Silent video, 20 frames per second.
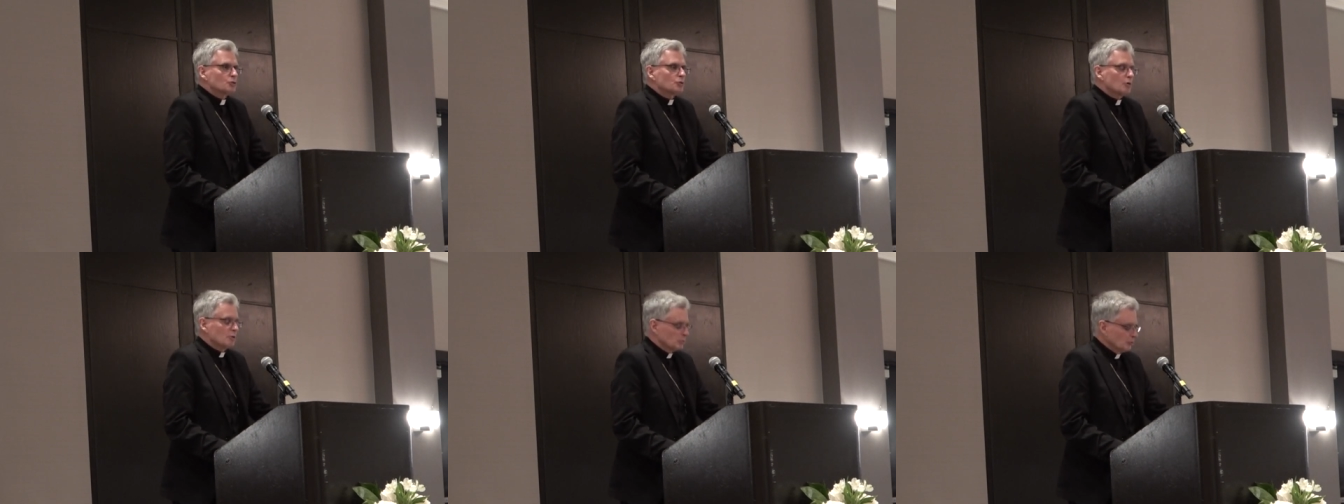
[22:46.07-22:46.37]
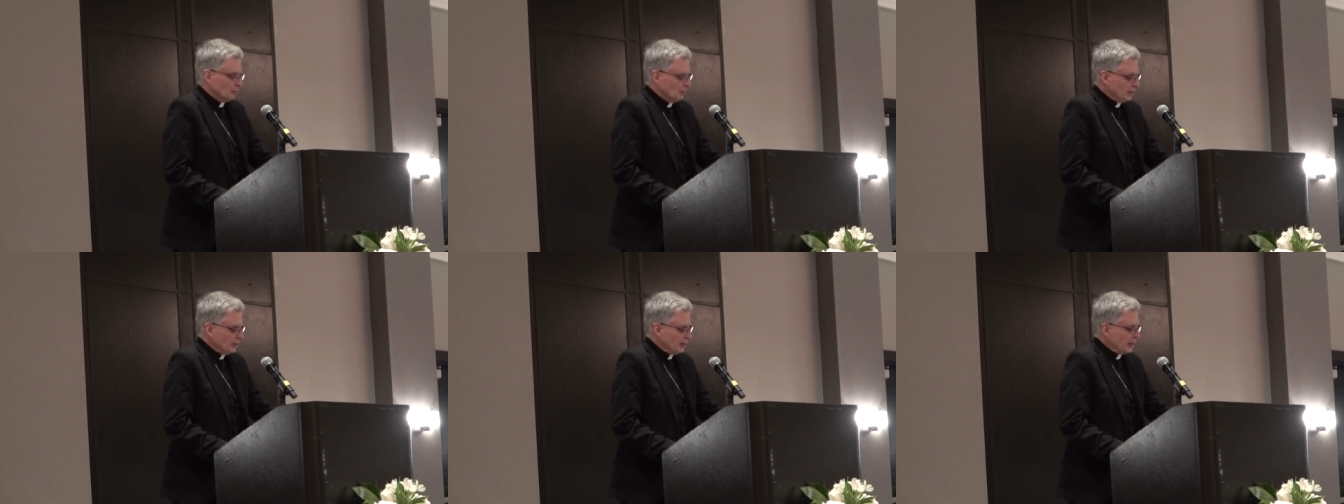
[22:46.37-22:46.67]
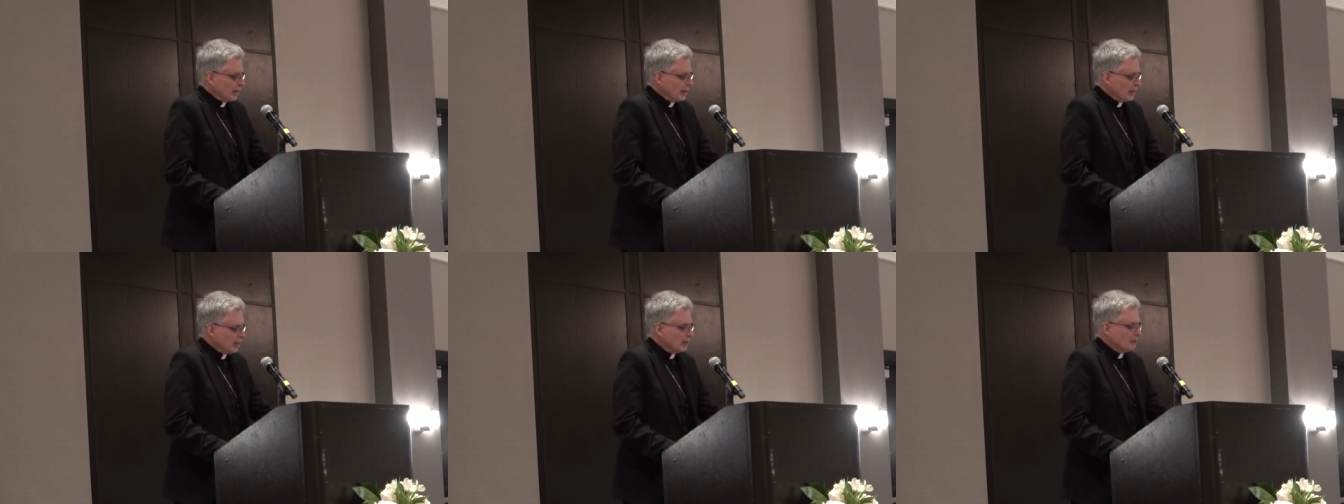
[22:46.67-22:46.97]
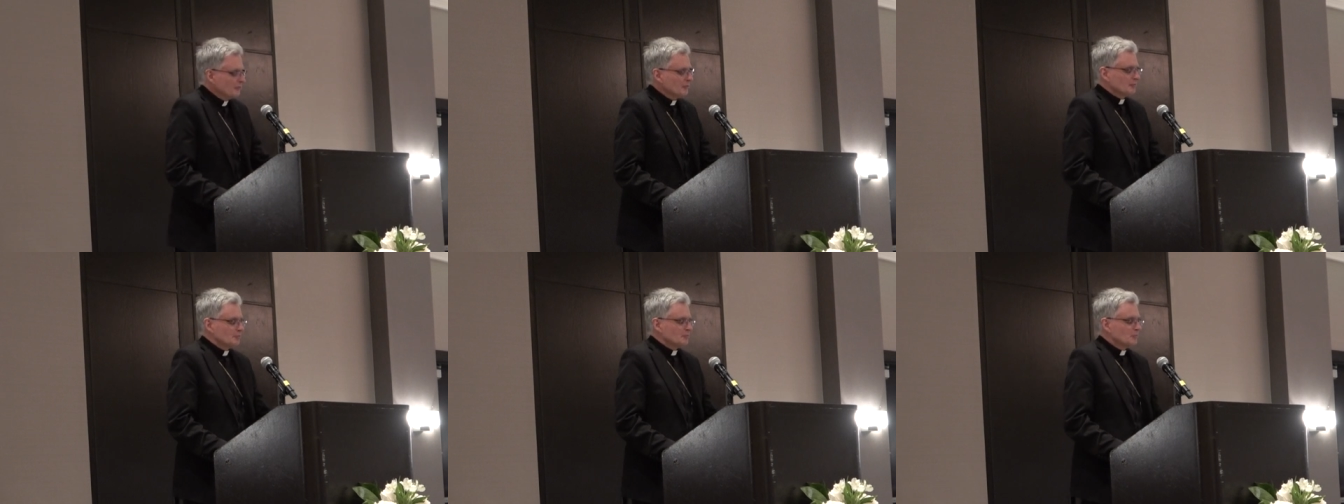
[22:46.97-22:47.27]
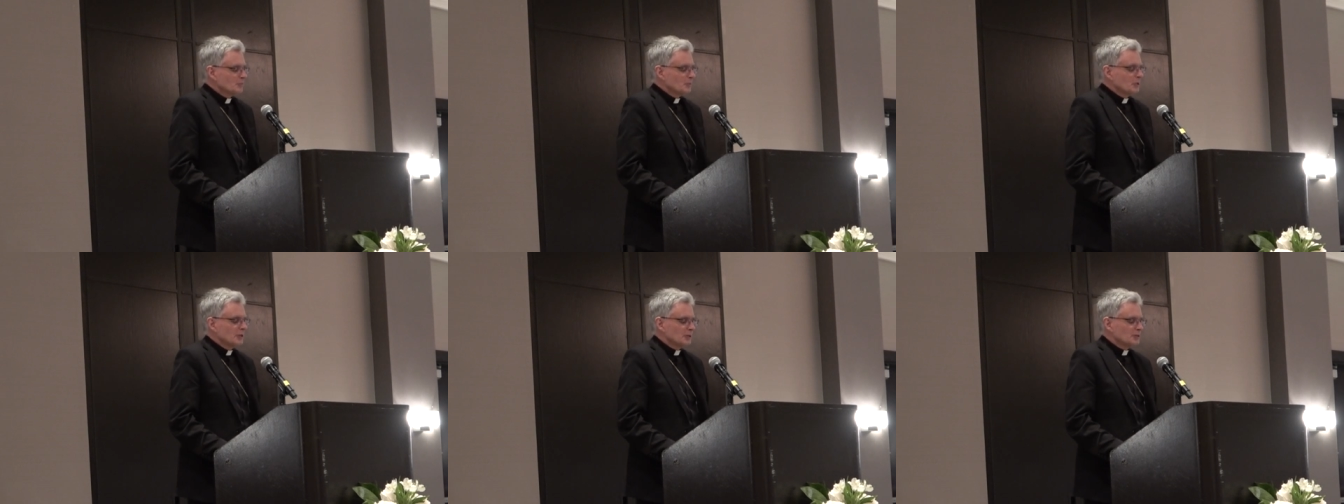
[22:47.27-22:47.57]
the trouble we have
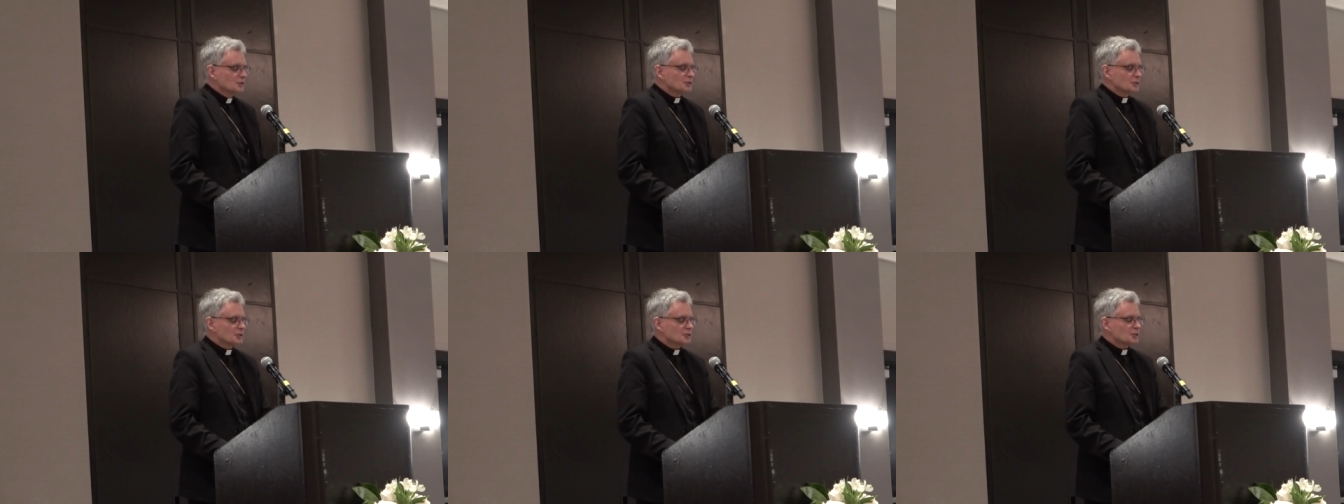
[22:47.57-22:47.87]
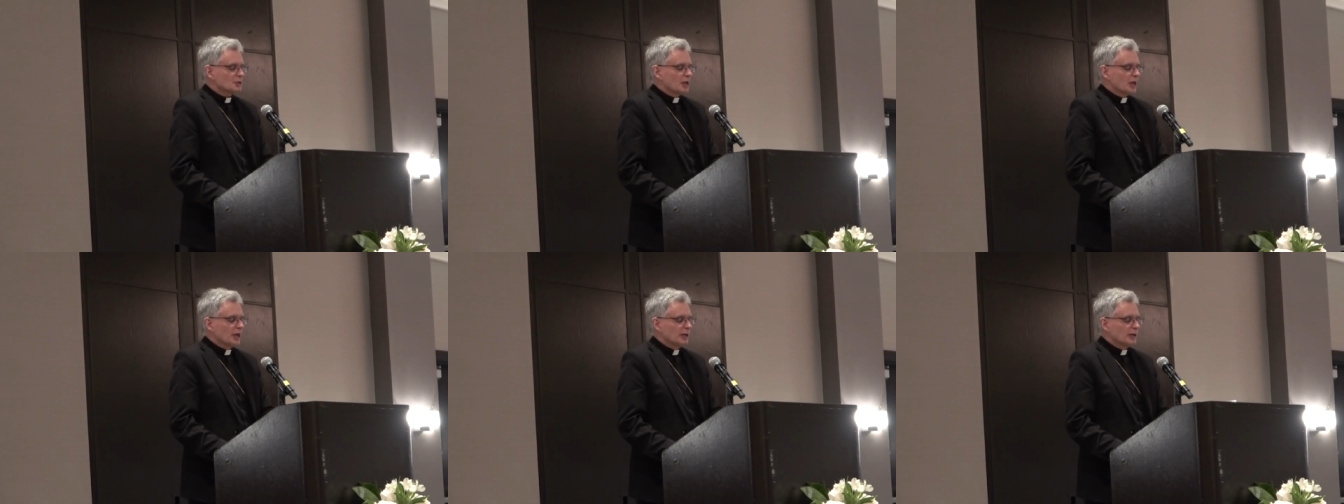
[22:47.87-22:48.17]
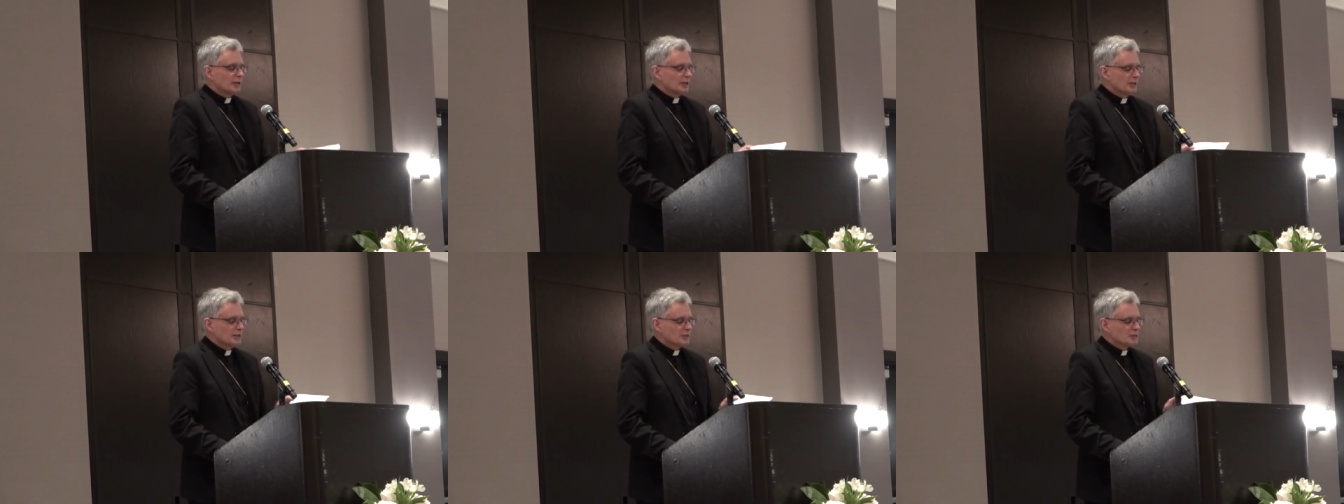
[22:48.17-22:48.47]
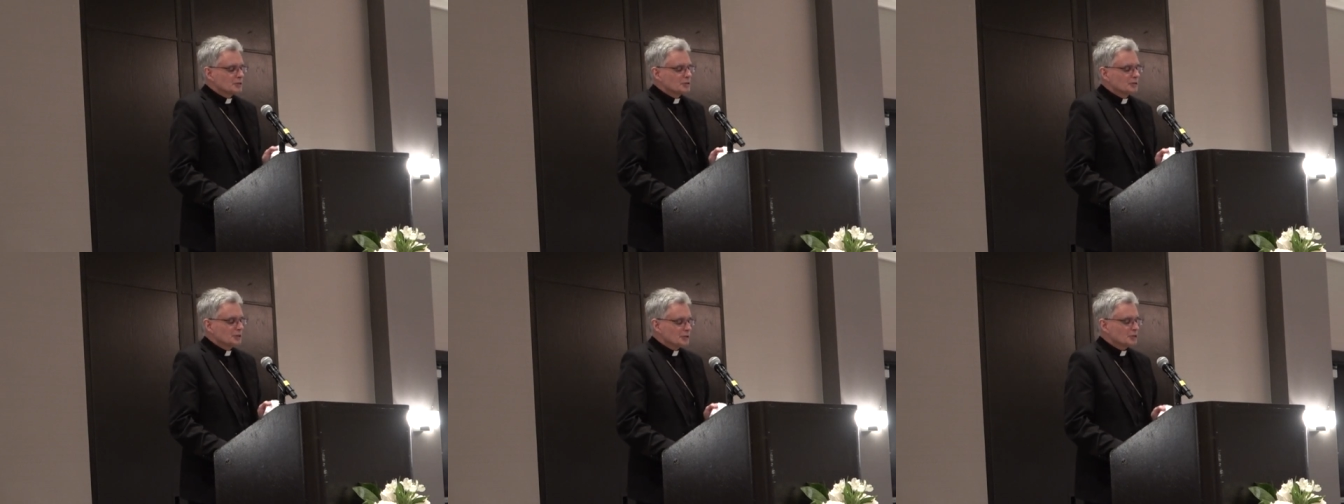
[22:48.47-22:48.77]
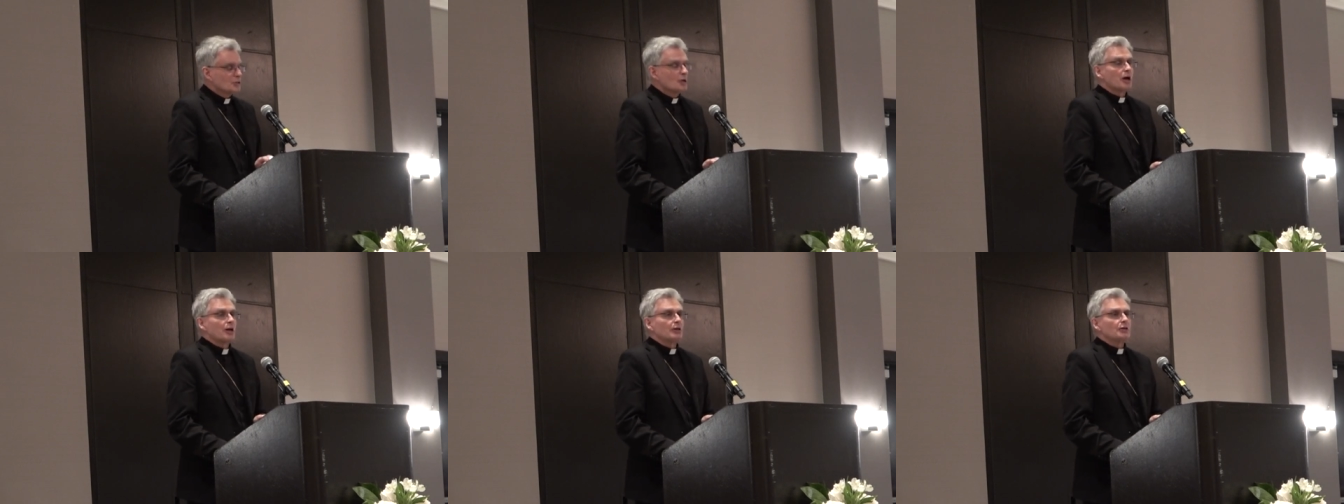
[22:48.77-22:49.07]
in society is
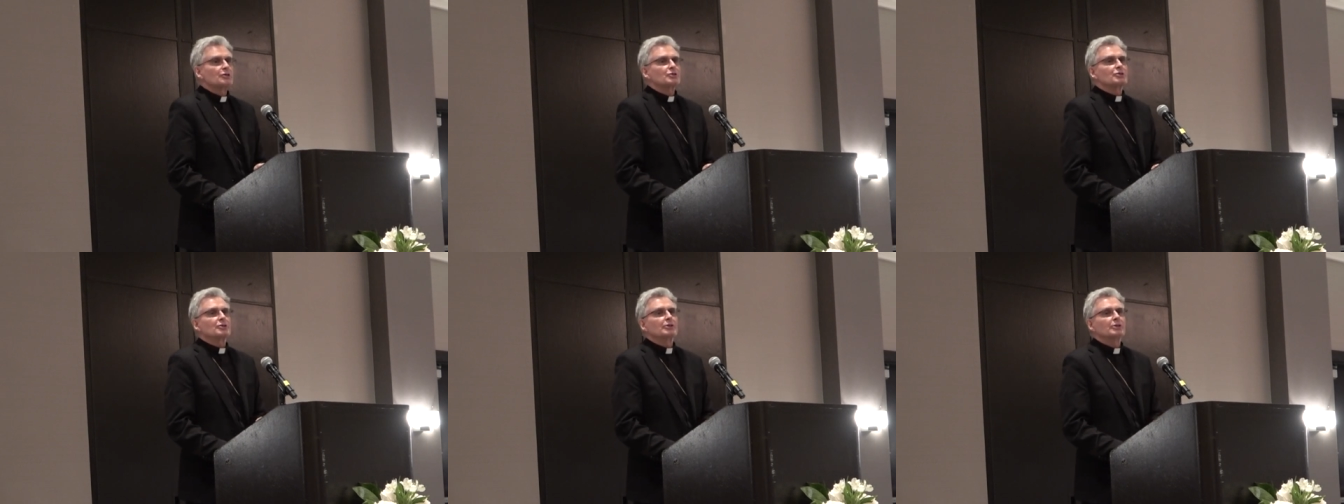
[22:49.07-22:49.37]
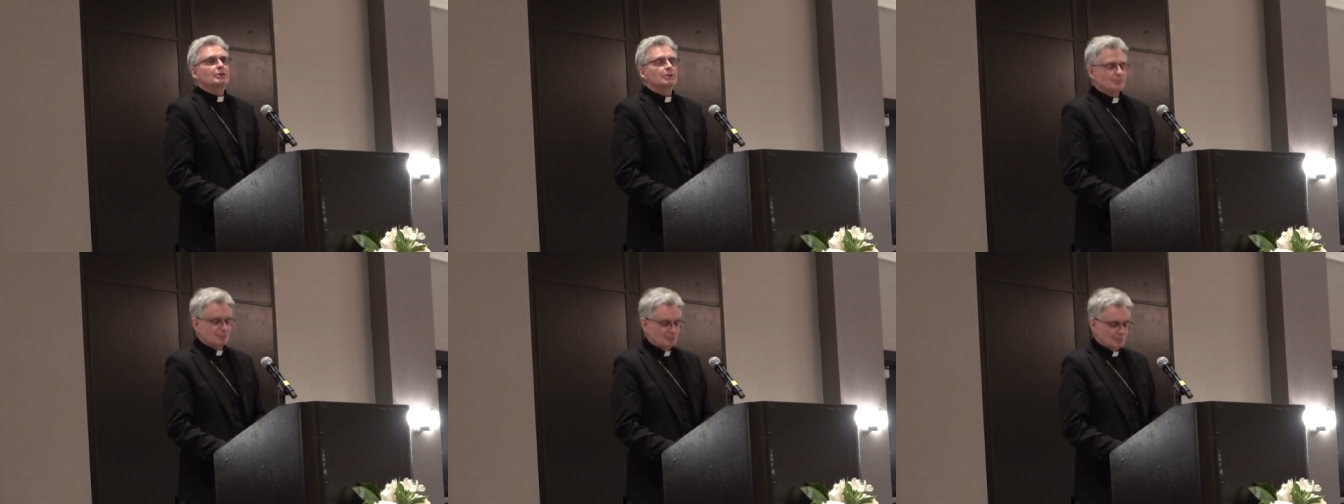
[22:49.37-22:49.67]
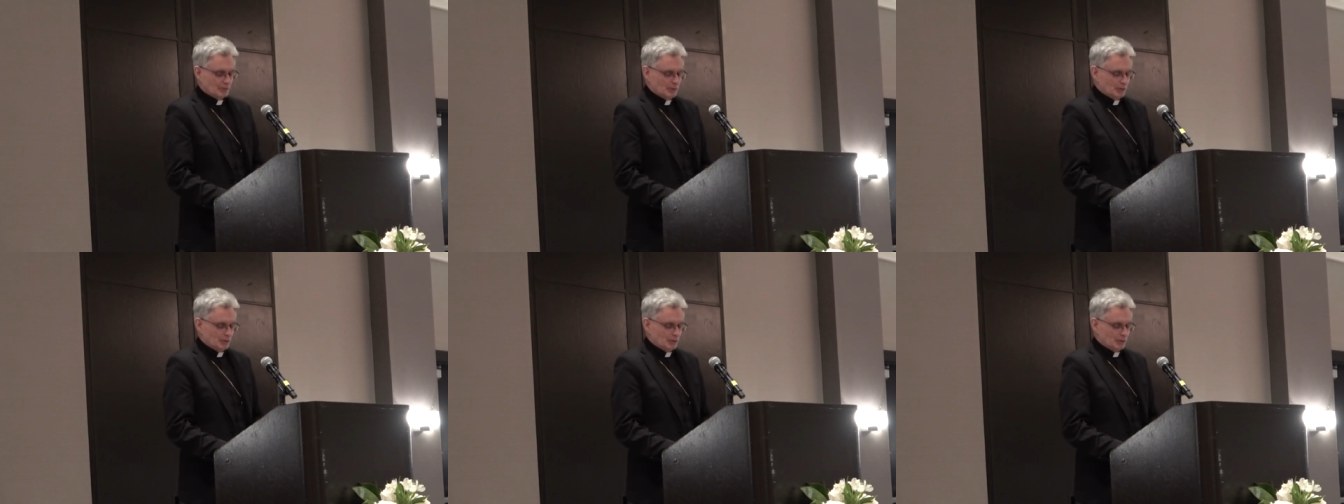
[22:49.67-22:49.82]
dishonesty.